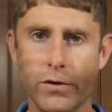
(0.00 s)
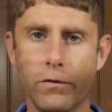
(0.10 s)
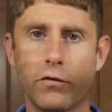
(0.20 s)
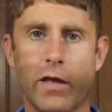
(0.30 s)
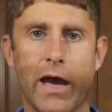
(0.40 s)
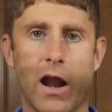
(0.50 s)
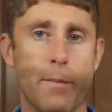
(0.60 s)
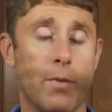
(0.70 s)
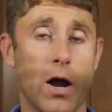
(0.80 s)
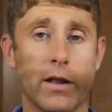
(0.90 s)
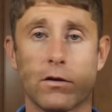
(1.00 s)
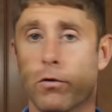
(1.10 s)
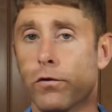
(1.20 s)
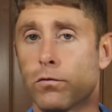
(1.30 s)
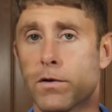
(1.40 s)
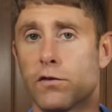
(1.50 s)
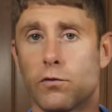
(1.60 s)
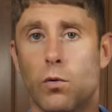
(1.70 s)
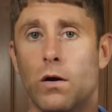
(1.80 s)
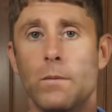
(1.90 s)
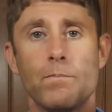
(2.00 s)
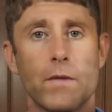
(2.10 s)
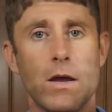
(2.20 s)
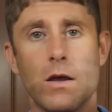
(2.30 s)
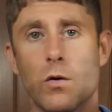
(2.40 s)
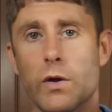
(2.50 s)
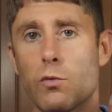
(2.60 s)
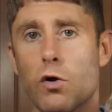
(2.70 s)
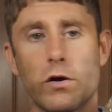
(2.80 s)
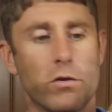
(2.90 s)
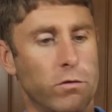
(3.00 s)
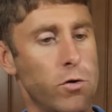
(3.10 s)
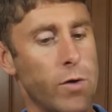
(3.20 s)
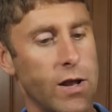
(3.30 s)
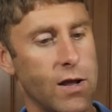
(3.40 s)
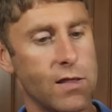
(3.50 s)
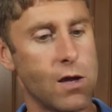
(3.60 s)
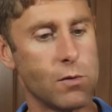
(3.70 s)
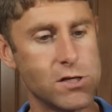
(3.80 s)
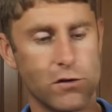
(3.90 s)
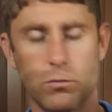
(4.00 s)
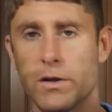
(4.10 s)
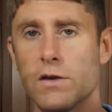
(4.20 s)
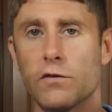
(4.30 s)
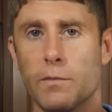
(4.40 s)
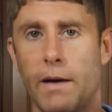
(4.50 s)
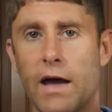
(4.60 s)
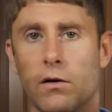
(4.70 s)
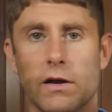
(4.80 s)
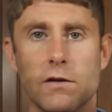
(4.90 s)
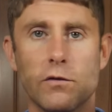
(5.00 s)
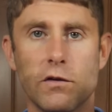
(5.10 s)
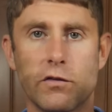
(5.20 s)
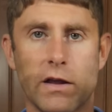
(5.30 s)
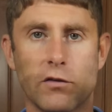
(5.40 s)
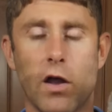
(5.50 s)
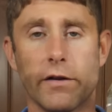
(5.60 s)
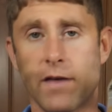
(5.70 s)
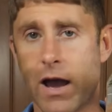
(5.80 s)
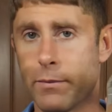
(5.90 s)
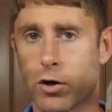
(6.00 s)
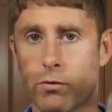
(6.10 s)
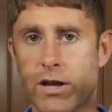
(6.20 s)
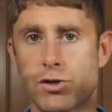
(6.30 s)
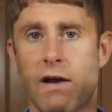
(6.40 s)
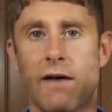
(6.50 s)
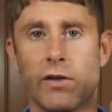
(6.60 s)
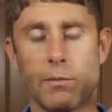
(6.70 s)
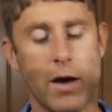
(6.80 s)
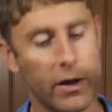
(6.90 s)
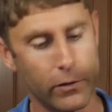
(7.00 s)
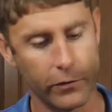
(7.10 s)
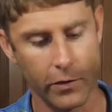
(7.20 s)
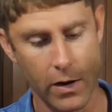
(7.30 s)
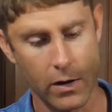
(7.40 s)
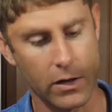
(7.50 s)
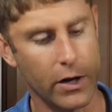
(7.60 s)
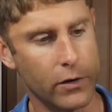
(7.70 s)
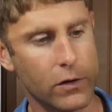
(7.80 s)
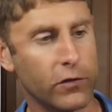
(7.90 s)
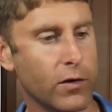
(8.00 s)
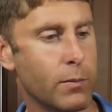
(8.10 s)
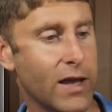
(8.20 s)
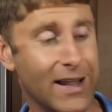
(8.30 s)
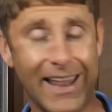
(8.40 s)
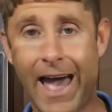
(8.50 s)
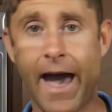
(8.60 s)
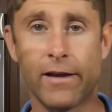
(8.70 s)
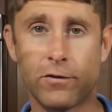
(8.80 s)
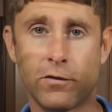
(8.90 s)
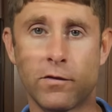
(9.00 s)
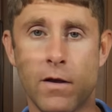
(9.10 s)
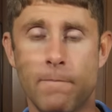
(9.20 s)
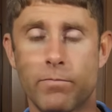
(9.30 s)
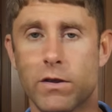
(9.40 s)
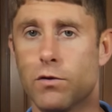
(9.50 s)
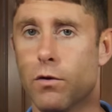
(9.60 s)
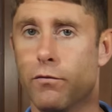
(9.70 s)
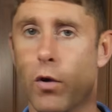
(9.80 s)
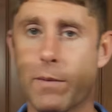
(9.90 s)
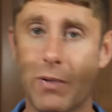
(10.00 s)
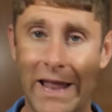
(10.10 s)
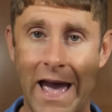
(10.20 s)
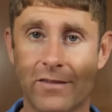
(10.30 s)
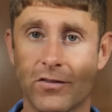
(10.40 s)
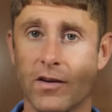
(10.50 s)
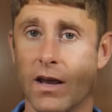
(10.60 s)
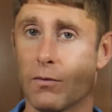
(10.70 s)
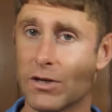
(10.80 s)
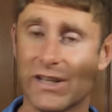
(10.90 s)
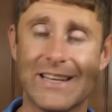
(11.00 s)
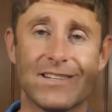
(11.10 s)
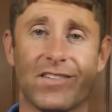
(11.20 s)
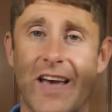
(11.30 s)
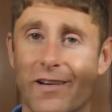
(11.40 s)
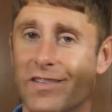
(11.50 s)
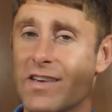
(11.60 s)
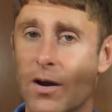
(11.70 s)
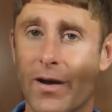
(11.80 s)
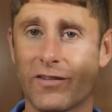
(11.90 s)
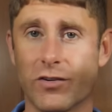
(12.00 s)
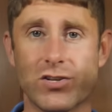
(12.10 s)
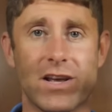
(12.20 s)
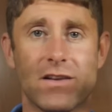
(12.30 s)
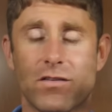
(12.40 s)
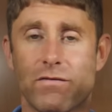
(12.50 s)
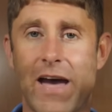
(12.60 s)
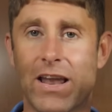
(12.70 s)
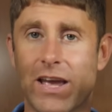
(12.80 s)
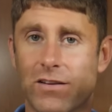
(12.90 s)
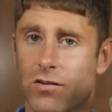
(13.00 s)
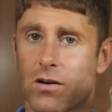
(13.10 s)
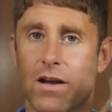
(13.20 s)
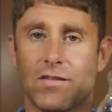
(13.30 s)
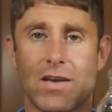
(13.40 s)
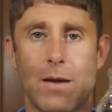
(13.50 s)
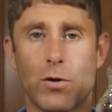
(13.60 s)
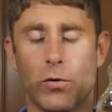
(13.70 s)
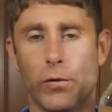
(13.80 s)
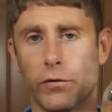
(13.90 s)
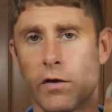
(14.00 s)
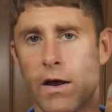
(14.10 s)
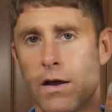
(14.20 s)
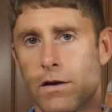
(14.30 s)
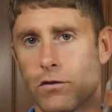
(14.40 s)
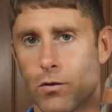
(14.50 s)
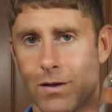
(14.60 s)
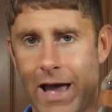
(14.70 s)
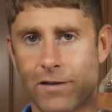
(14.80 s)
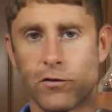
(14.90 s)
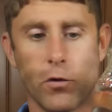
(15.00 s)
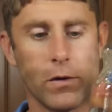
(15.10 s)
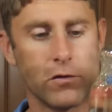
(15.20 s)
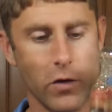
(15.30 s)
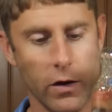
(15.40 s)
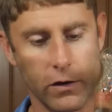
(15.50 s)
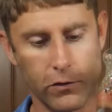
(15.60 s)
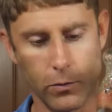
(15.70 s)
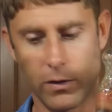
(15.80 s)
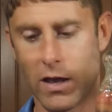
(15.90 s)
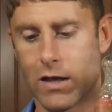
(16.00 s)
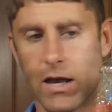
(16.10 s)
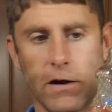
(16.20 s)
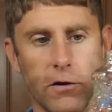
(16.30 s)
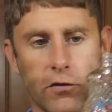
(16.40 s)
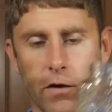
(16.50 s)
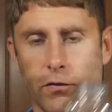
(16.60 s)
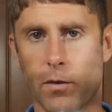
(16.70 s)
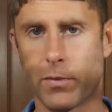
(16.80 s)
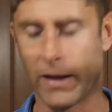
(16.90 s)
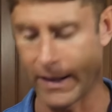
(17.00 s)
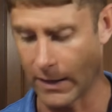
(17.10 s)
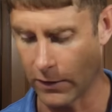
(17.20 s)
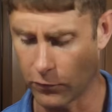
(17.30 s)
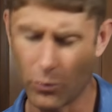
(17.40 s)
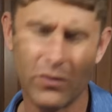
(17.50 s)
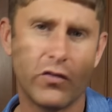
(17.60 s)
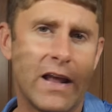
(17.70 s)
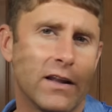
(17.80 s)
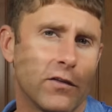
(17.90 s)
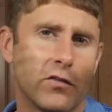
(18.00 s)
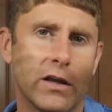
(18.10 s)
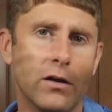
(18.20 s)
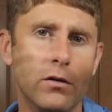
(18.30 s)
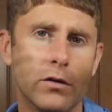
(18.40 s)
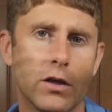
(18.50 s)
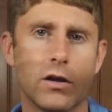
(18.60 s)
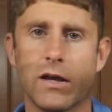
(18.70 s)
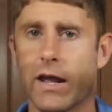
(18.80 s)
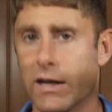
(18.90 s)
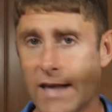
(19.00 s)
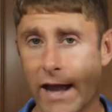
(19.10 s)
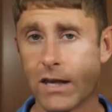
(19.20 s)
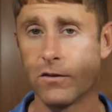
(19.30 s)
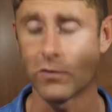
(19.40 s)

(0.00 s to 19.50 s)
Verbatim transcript: juice that I bought at the grocery store we worked through it and then we just reuse the bottle. We use these things all the time. They're great traveling bottles, you know, using them in glass. You avoid plastic, which leaches out xenoestrogens and phthalates and all kinds of chemicals. So glass is always good. So get, get yourself something like this or stainless steel. You could get a Yeti